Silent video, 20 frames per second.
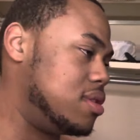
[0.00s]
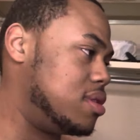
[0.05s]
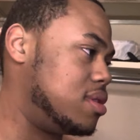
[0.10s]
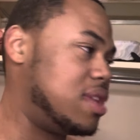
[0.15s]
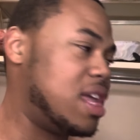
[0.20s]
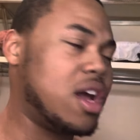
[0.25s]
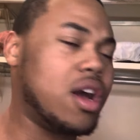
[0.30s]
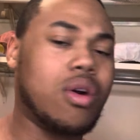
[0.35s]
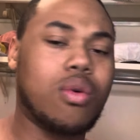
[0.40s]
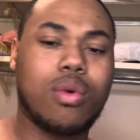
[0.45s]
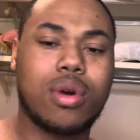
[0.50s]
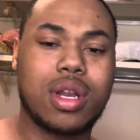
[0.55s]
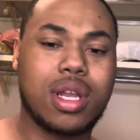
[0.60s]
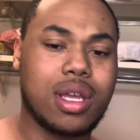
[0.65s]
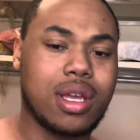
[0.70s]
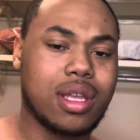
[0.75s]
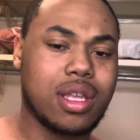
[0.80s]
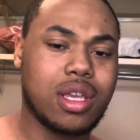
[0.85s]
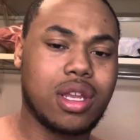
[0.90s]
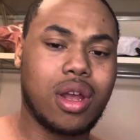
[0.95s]
They're gonna want
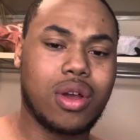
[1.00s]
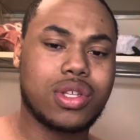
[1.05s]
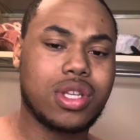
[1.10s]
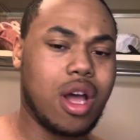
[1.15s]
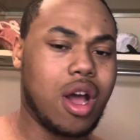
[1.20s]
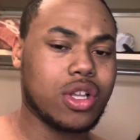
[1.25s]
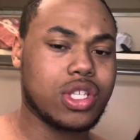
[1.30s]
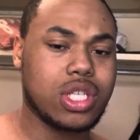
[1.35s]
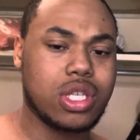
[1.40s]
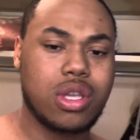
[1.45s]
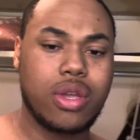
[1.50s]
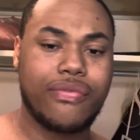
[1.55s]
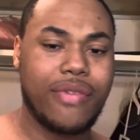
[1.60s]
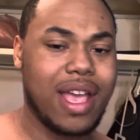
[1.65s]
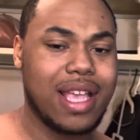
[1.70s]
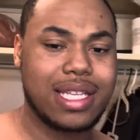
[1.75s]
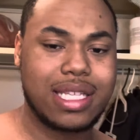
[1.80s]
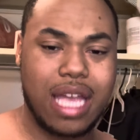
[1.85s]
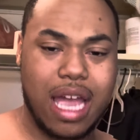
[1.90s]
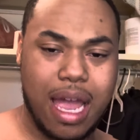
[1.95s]
to, you know, talk to you,
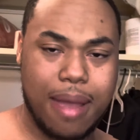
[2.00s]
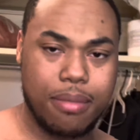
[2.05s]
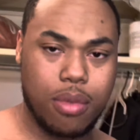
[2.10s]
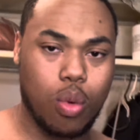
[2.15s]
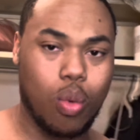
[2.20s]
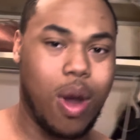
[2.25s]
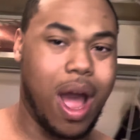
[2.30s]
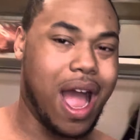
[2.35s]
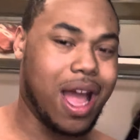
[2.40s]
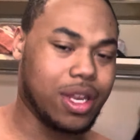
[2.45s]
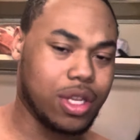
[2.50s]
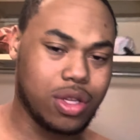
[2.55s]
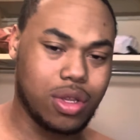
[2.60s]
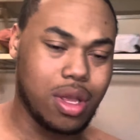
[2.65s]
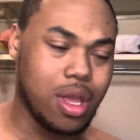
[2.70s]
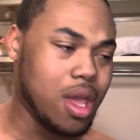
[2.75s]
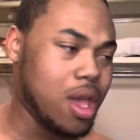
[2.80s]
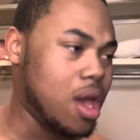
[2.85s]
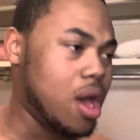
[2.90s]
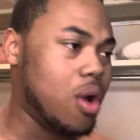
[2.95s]
FaceTime you.
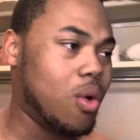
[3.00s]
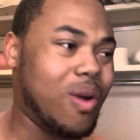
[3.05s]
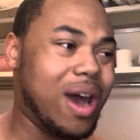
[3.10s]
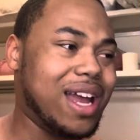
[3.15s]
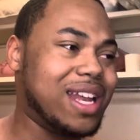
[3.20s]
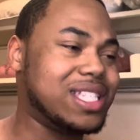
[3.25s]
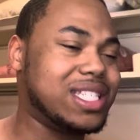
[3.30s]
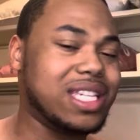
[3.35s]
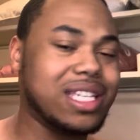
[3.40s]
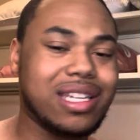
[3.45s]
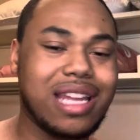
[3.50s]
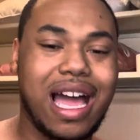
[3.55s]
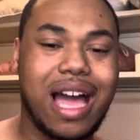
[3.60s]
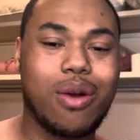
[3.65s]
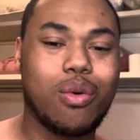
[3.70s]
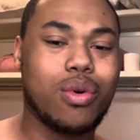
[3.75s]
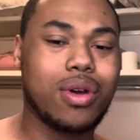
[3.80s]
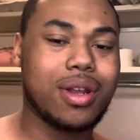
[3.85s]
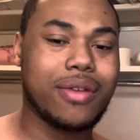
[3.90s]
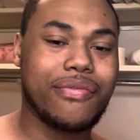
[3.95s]
Why does she
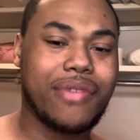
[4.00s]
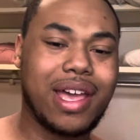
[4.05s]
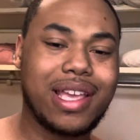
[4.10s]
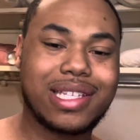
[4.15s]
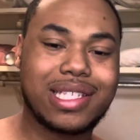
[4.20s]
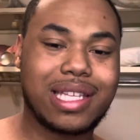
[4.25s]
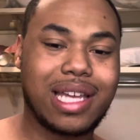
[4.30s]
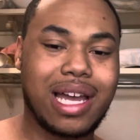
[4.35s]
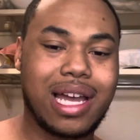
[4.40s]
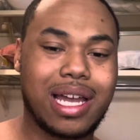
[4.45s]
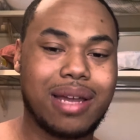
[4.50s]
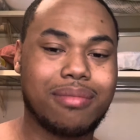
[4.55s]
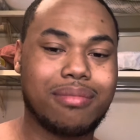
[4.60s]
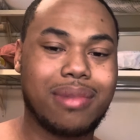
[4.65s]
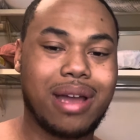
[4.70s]
not want to FaceTime?